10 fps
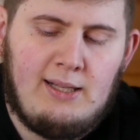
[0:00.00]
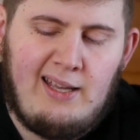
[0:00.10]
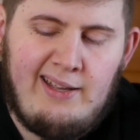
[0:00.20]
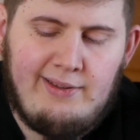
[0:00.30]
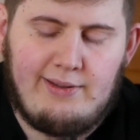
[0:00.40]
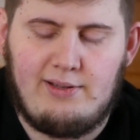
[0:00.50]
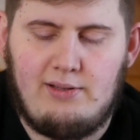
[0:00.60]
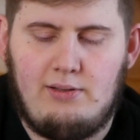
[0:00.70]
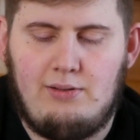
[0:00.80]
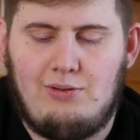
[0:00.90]
and
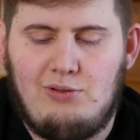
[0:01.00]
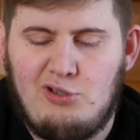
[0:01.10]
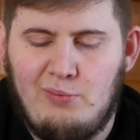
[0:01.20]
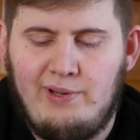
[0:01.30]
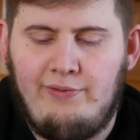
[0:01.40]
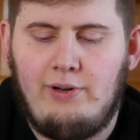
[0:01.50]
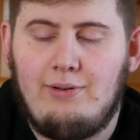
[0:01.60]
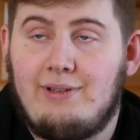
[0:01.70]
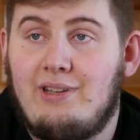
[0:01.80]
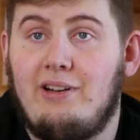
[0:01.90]
you should be
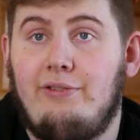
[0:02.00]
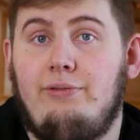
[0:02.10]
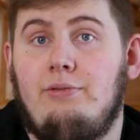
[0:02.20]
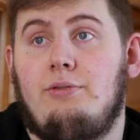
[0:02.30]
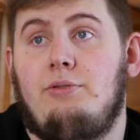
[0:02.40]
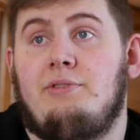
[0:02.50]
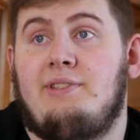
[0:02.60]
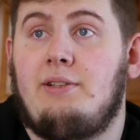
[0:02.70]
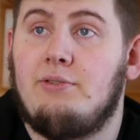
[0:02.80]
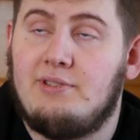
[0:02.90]
very careful
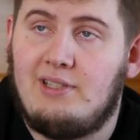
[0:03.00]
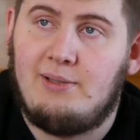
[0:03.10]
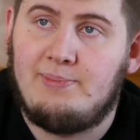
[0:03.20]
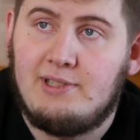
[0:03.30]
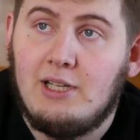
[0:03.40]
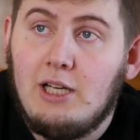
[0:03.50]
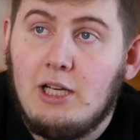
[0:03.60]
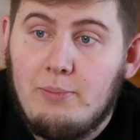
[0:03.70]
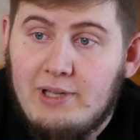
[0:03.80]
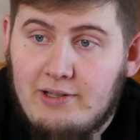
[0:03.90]
using those apps,
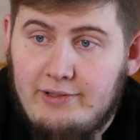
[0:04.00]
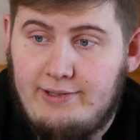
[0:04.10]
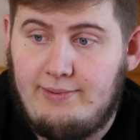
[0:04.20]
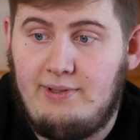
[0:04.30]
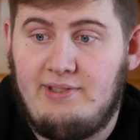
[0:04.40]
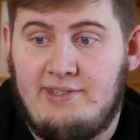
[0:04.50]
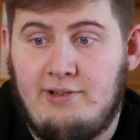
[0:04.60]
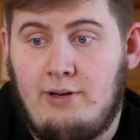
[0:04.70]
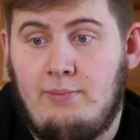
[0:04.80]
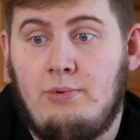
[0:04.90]
because
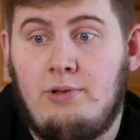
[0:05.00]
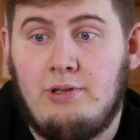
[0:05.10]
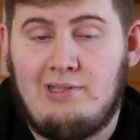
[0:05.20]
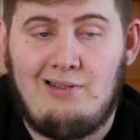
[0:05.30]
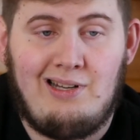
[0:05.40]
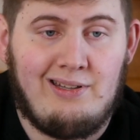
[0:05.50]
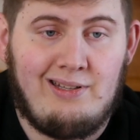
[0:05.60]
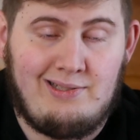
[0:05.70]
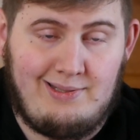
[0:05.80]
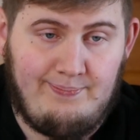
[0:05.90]
Instagram doesn't like
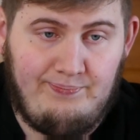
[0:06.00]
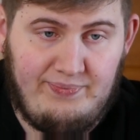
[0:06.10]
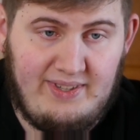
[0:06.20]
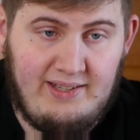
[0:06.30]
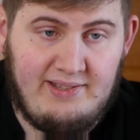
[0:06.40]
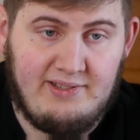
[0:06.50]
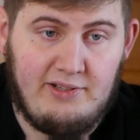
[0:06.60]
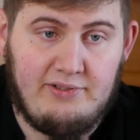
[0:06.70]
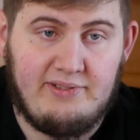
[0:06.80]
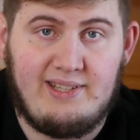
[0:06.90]
that. It's
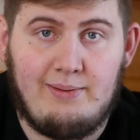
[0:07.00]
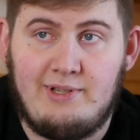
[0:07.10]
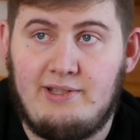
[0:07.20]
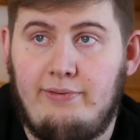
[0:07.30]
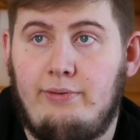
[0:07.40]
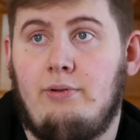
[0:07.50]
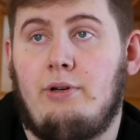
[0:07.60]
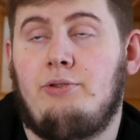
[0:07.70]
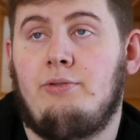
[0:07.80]
not the same as if you are